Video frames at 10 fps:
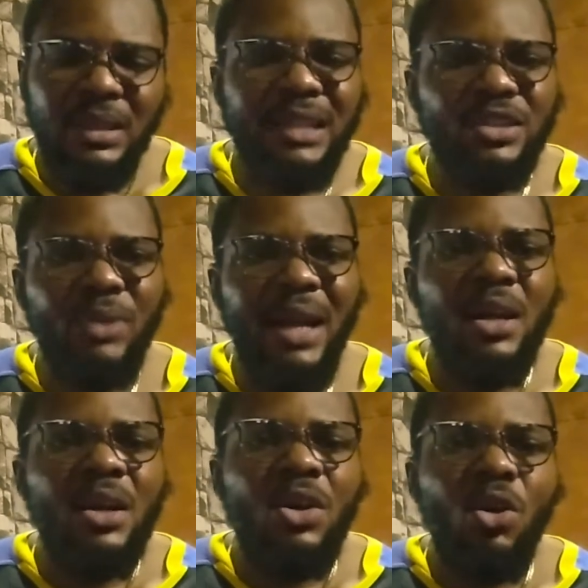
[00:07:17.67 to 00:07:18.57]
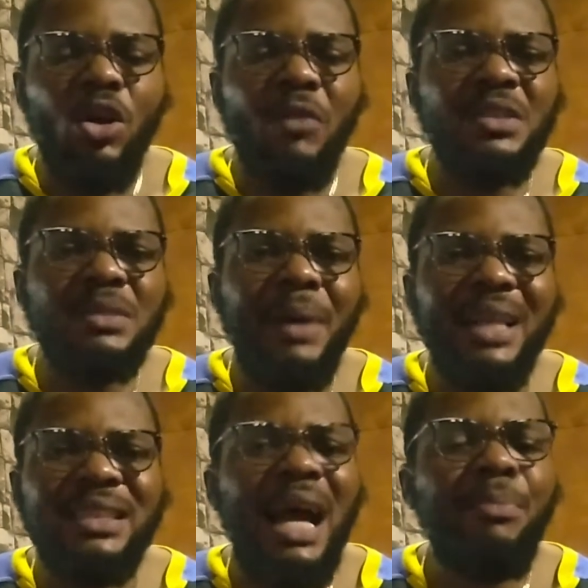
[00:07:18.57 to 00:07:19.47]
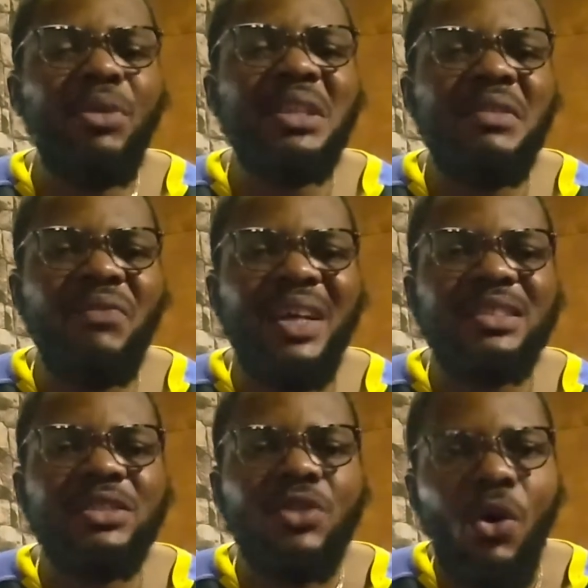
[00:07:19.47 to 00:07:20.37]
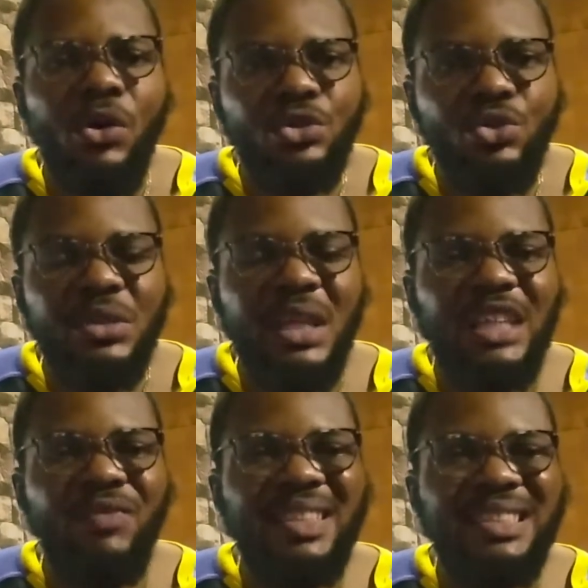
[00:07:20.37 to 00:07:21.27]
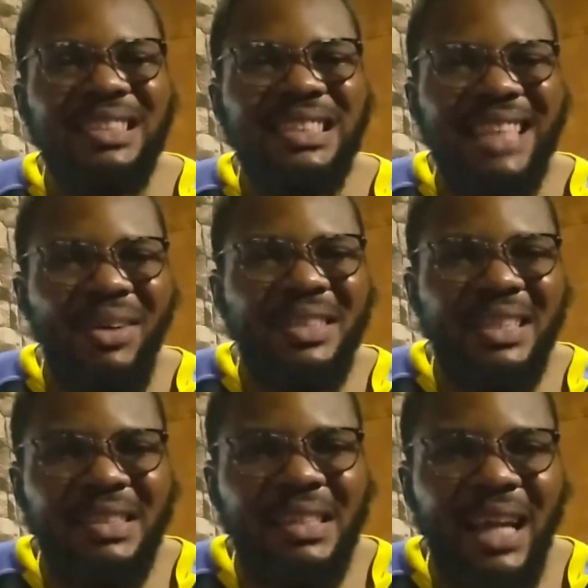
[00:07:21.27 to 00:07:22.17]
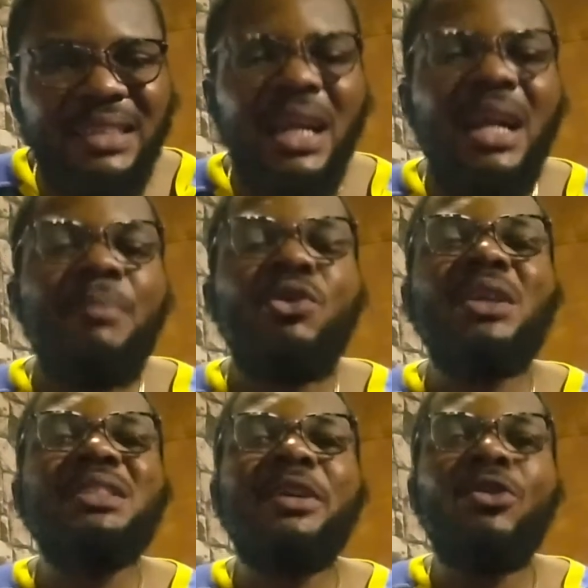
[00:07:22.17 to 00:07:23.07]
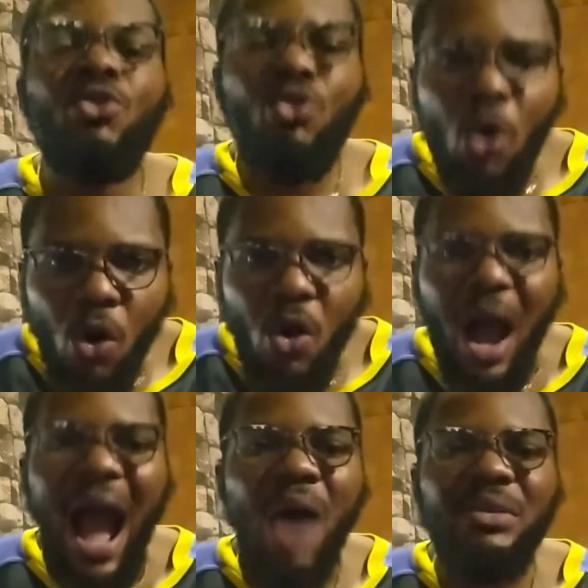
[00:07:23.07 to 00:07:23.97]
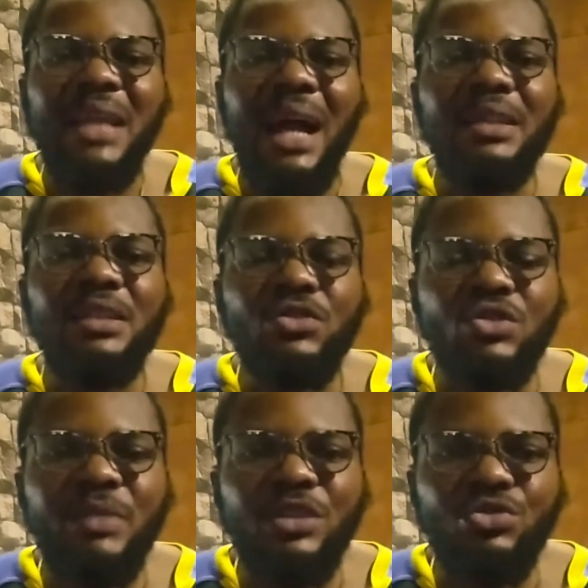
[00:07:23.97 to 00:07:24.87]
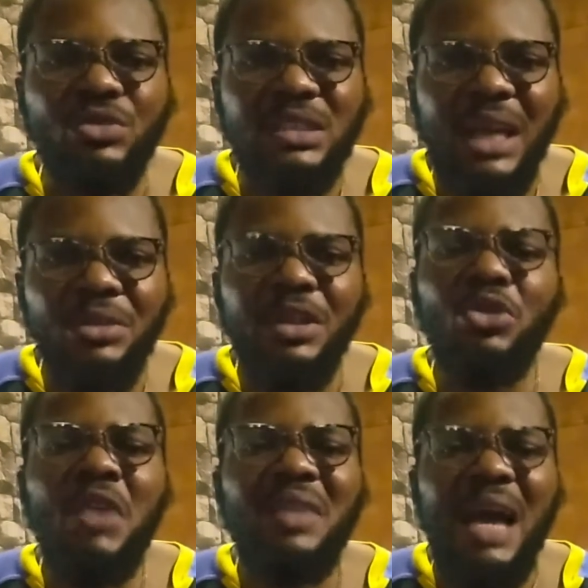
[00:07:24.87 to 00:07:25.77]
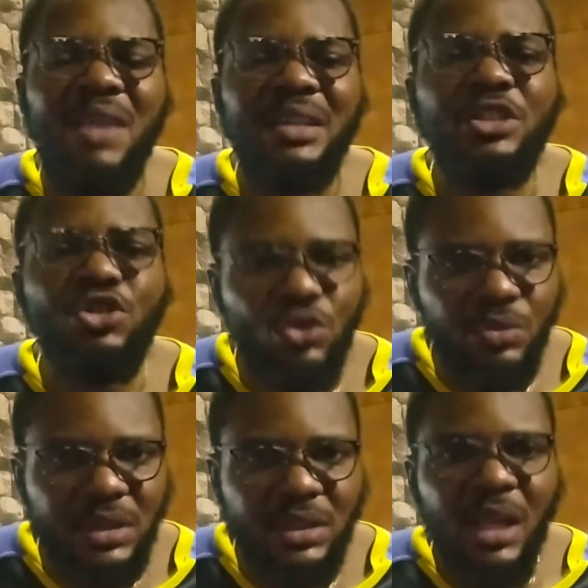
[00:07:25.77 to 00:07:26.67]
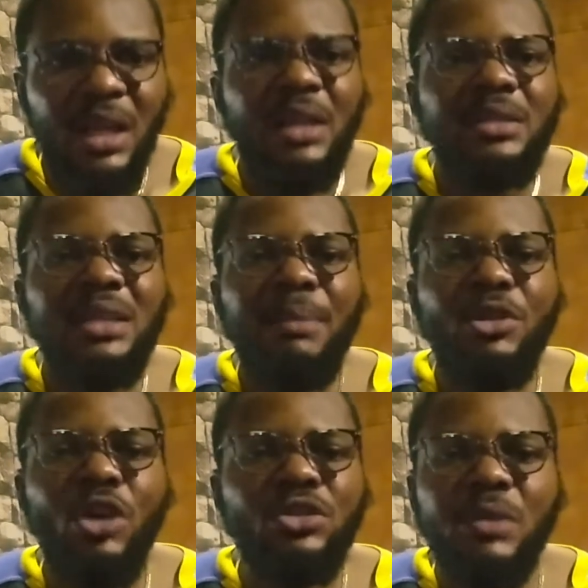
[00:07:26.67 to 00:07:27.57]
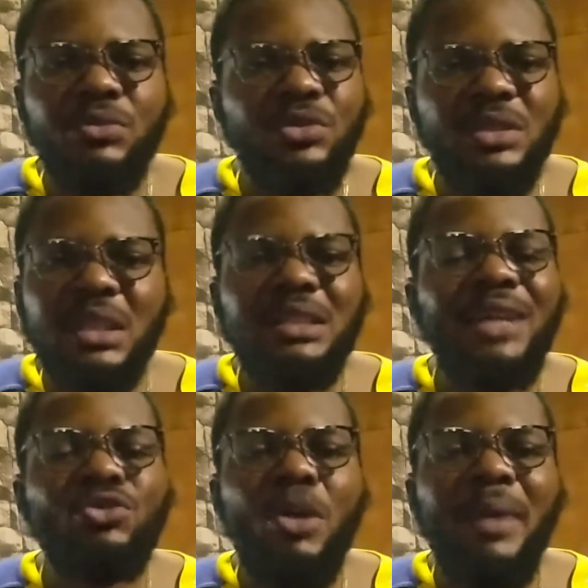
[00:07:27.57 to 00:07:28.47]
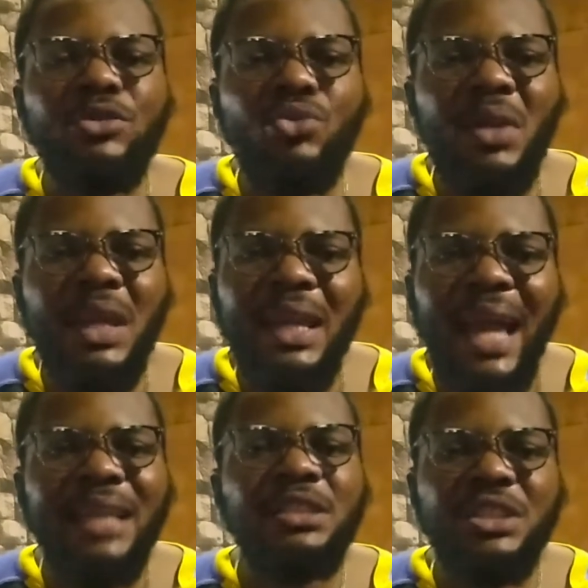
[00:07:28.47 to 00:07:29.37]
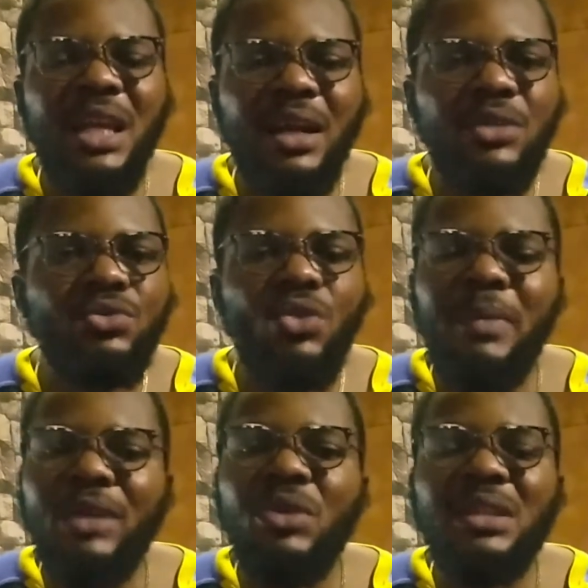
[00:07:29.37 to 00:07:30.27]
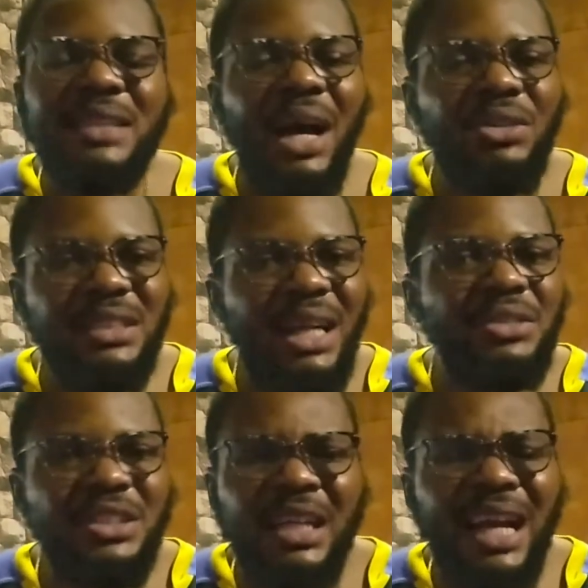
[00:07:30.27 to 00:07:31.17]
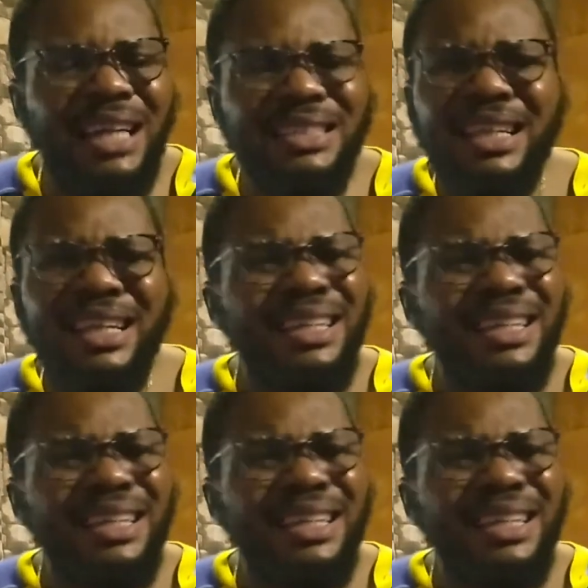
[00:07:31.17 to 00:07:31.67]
That is why a lot of these bands abroad, they invest in console, they invest in sound engineers, because they know how their instruments should sound. They don't even have an issue with them. They just come to the stage to come and do a line check, to come and do their sound check, and